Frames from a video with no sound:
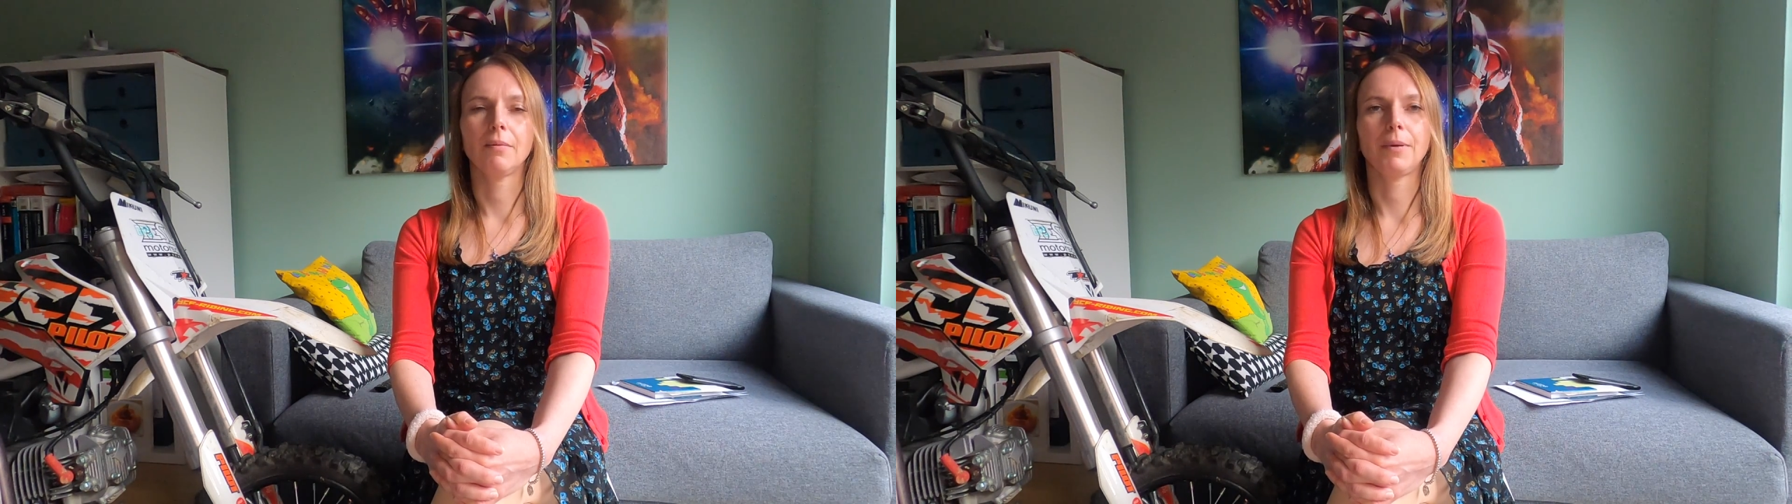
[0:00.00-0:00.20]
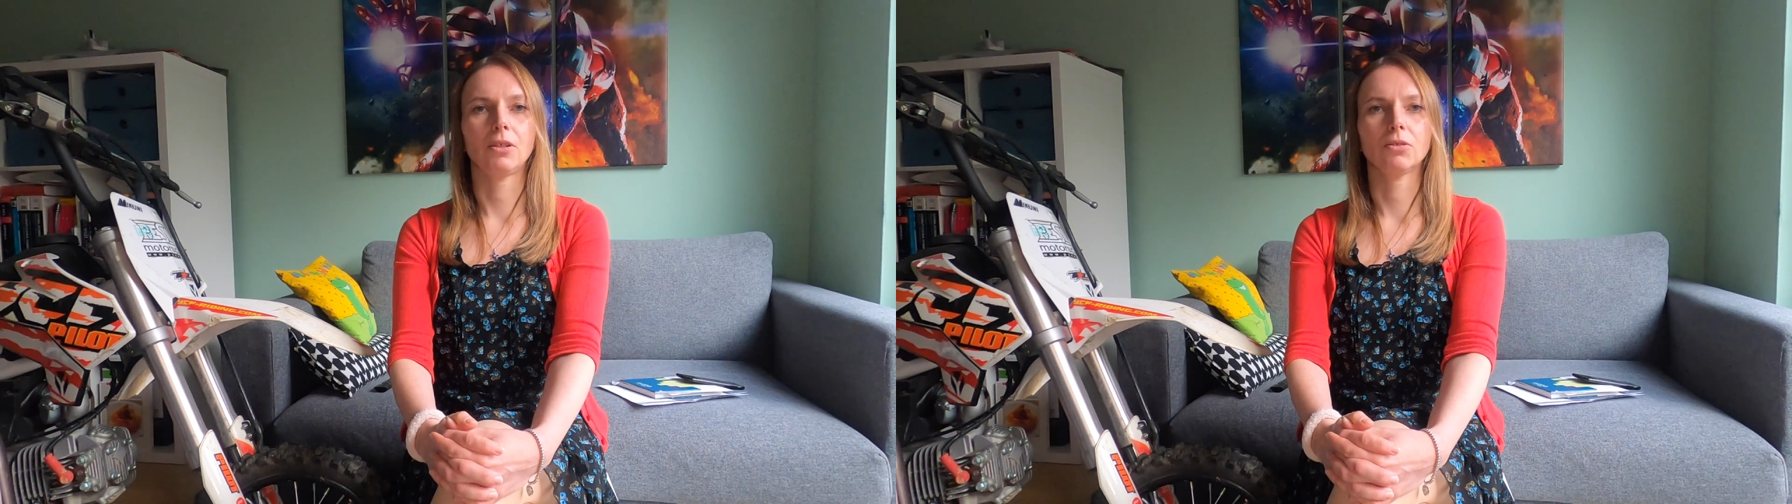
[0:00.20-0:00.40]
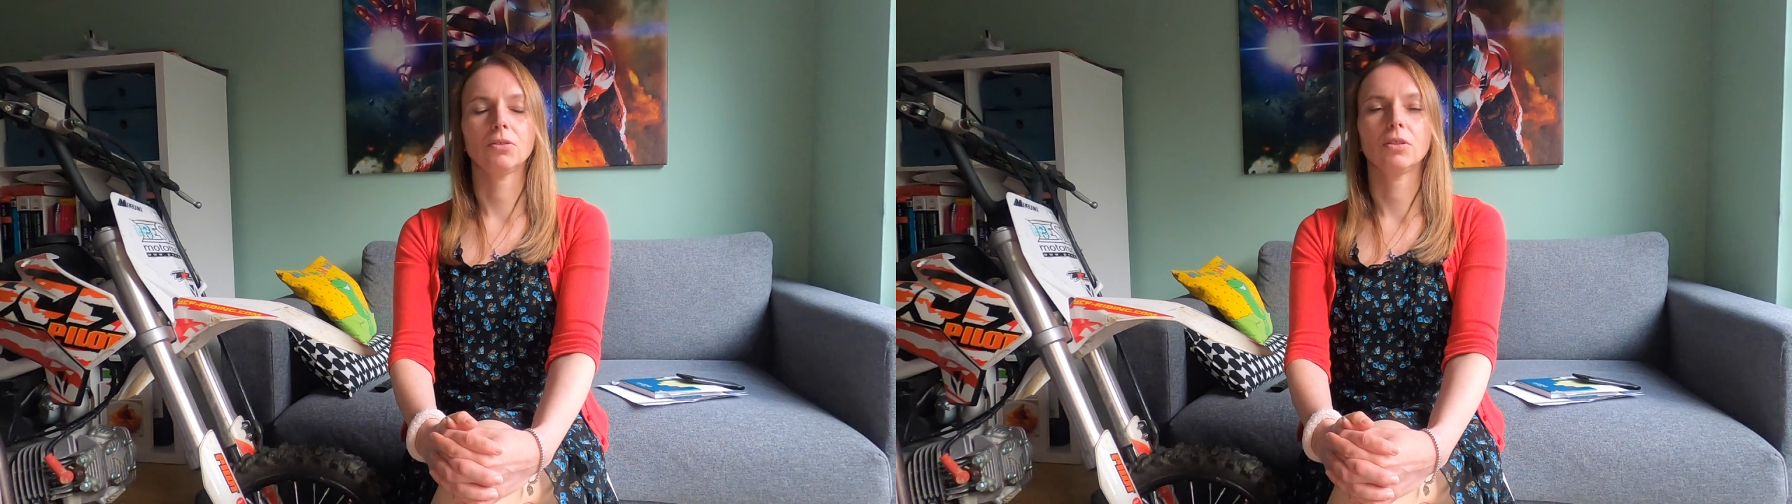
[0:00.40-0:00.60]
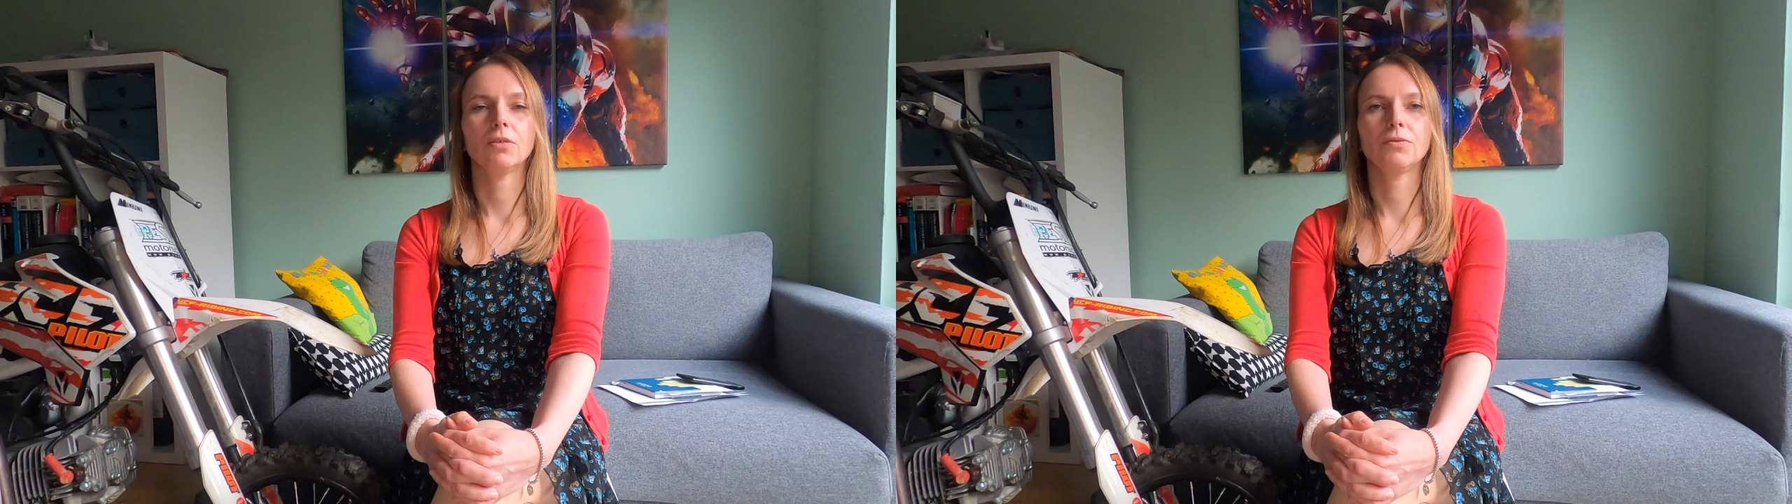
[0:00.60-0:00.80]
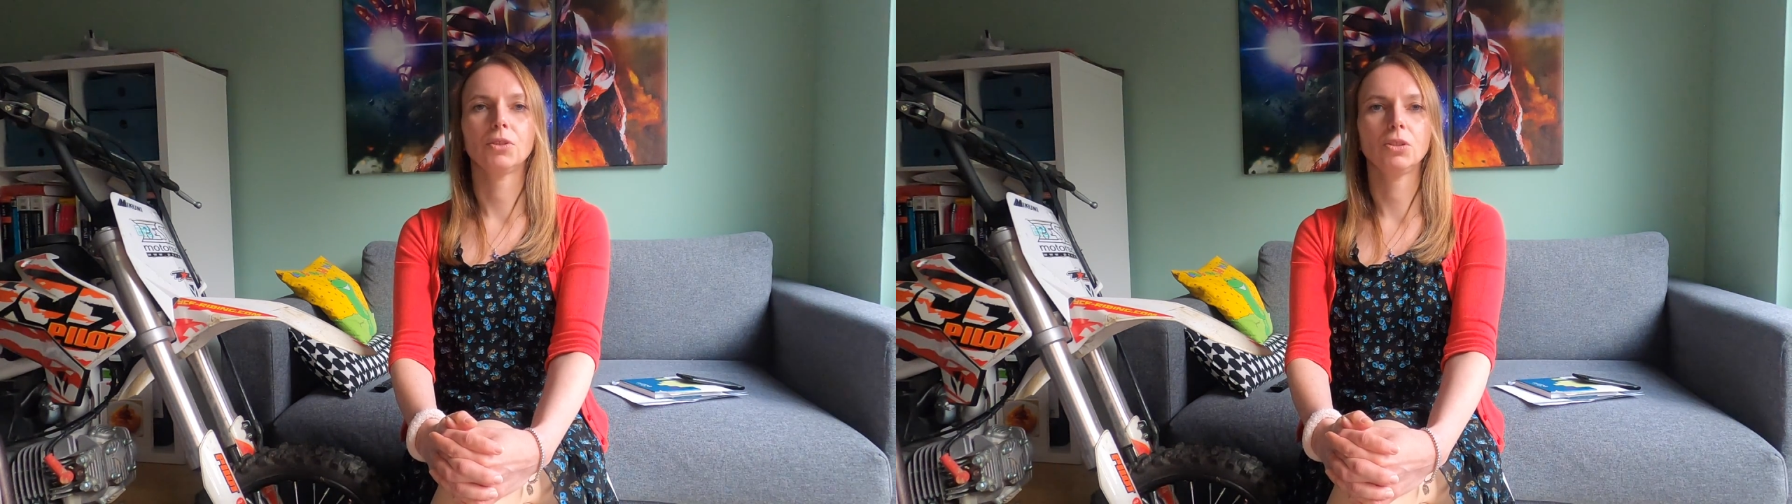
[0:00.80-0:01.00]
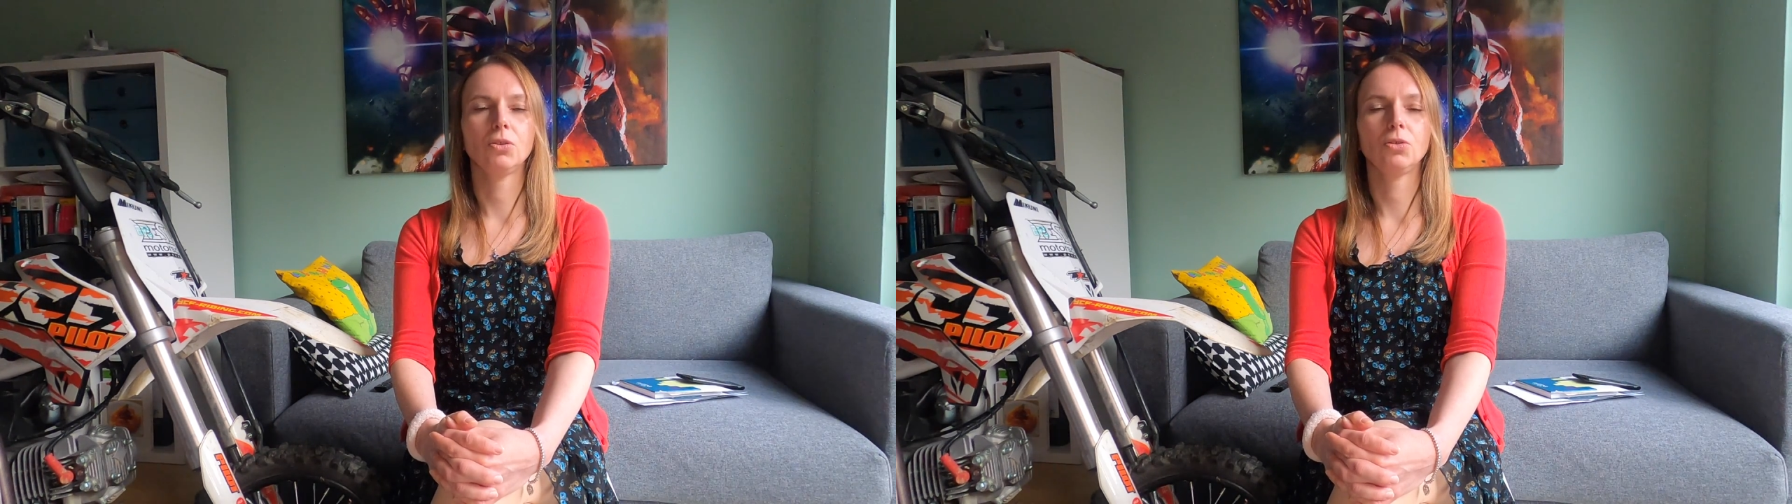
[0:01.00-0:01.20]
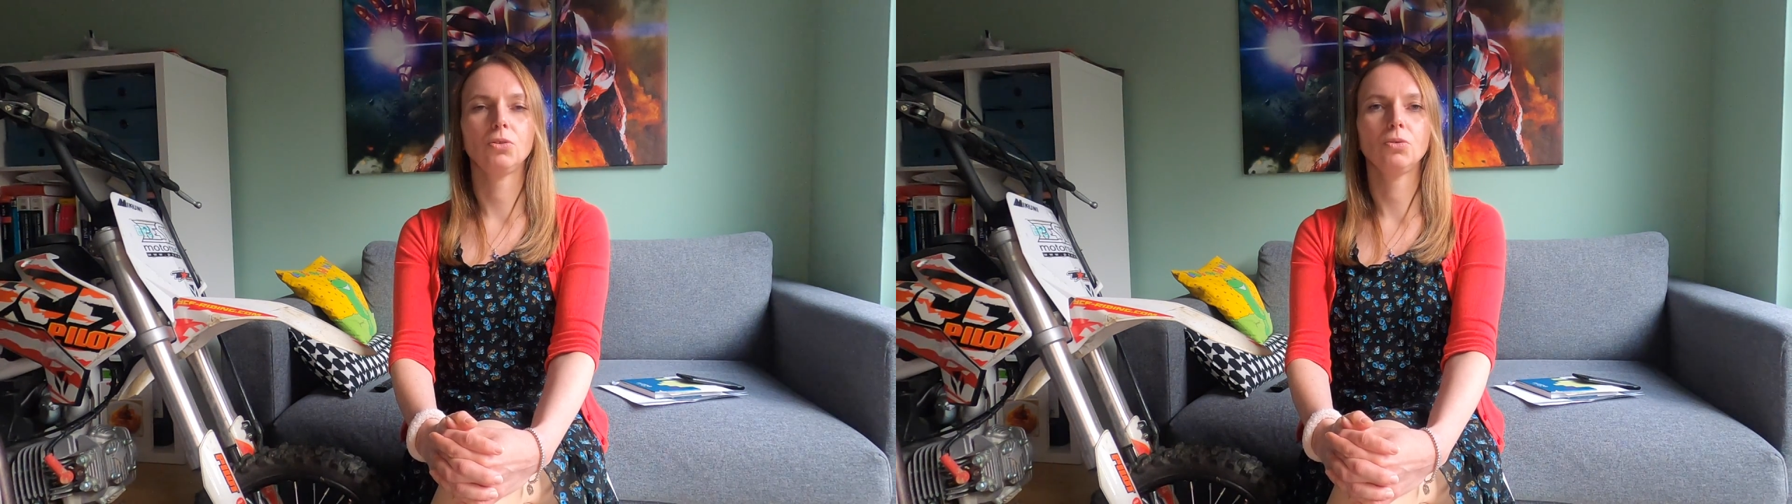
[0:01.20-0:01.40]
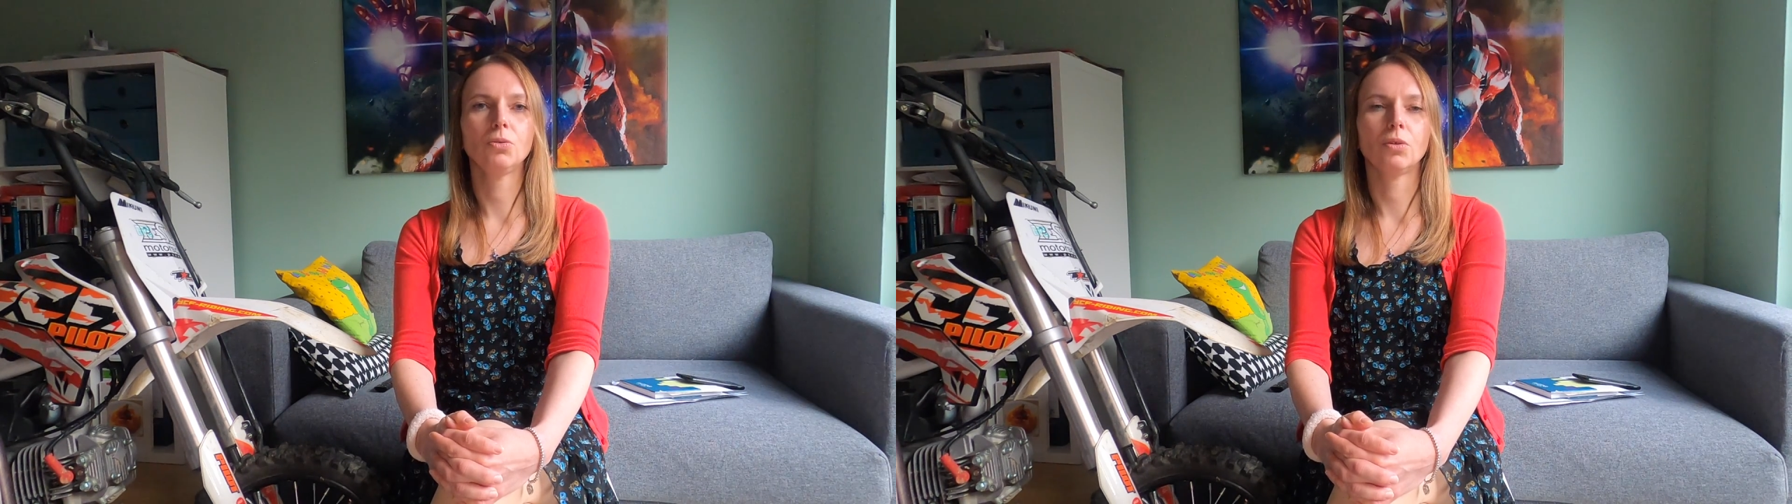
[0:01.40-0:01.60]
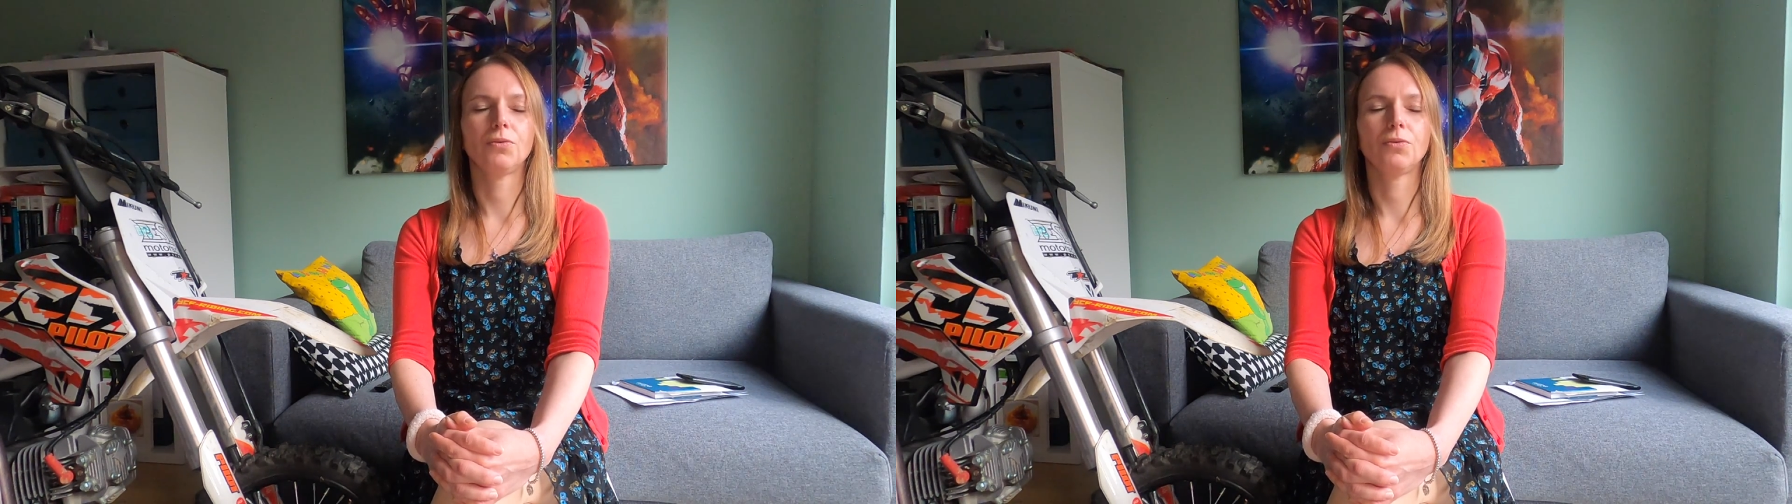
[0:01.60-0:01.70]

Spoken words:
about 42 or